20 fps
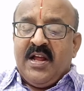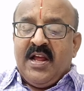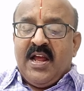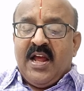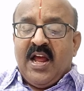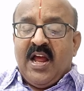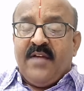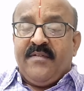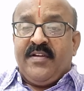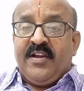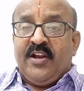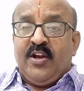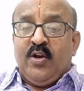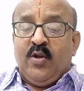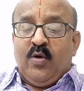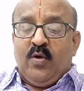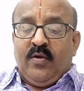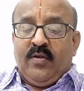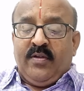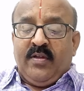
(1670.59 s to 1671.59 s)
having
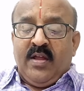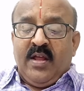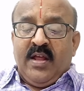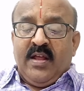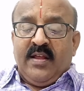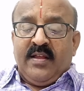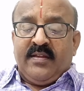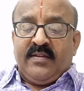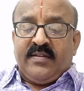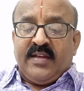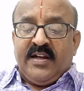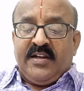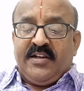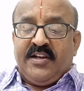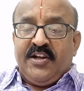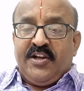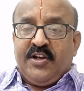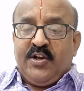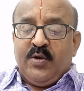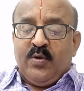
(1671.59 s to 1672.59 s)
no
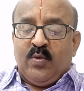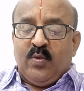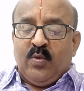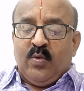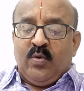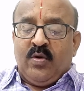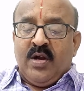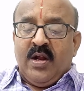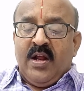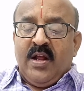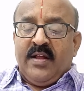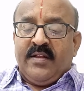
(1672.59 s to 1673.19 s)
certitude,